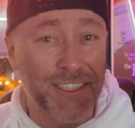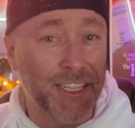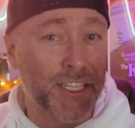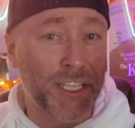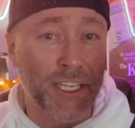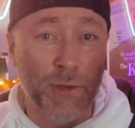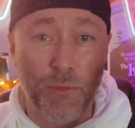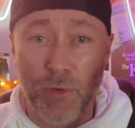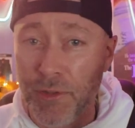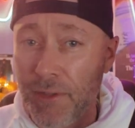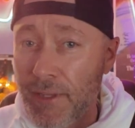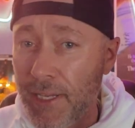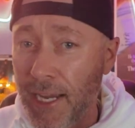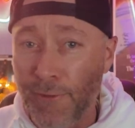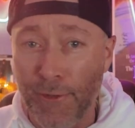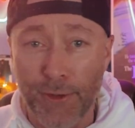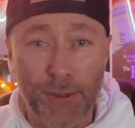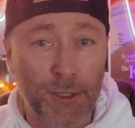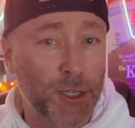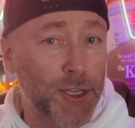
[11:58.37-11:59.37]
Like, it will
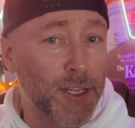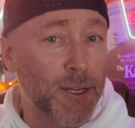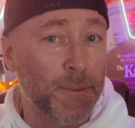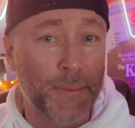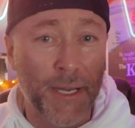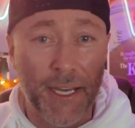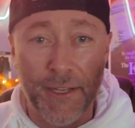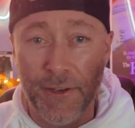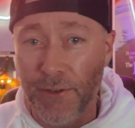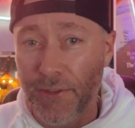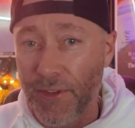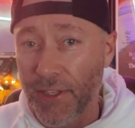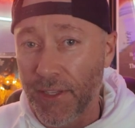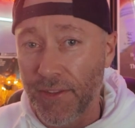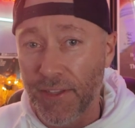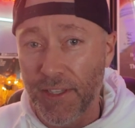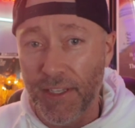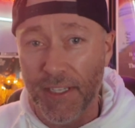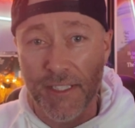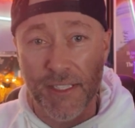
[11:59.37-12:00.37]
never look better
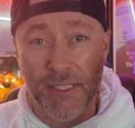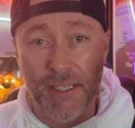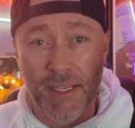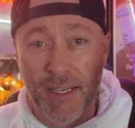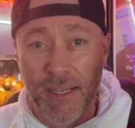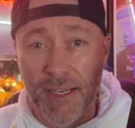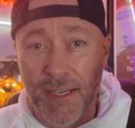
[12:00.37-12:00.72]
than this.